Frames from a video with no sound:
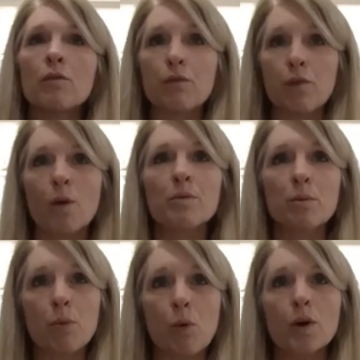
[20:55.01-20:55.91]
from the
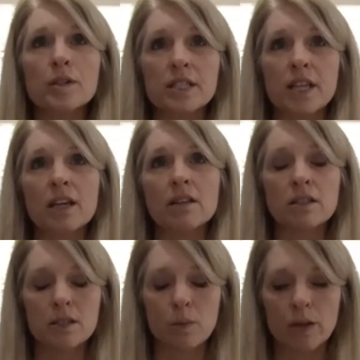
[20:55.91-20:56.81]
board saying this
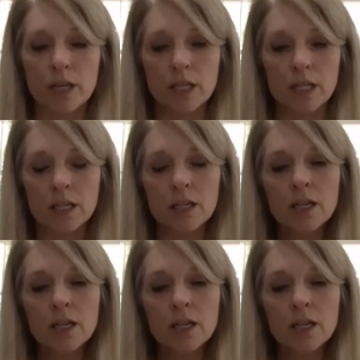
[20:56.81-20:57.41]
is what they need.